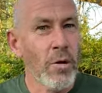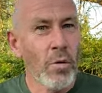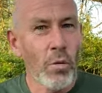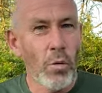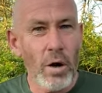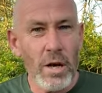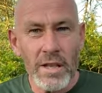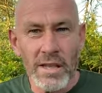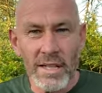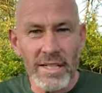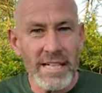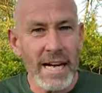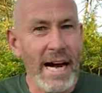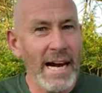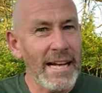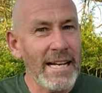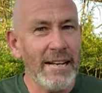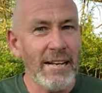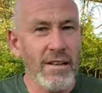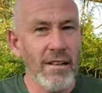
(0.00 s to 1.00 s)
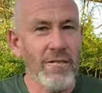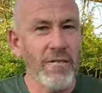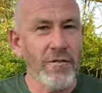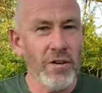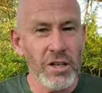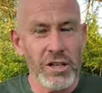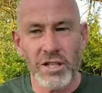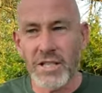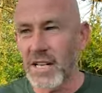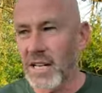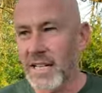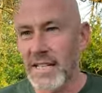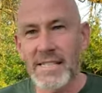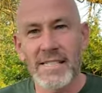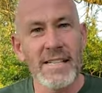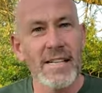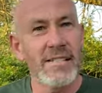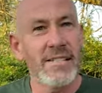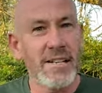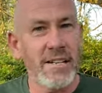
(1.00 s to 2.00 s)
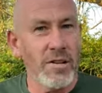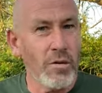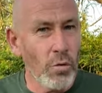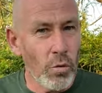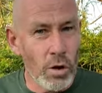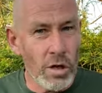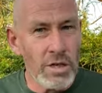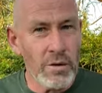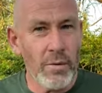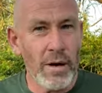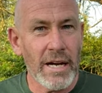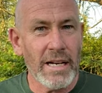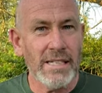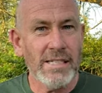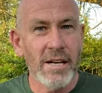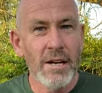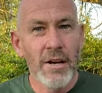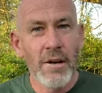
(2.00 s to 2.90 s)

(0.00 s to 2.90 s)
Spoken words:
What are the tiny little fish that exist in the waterways?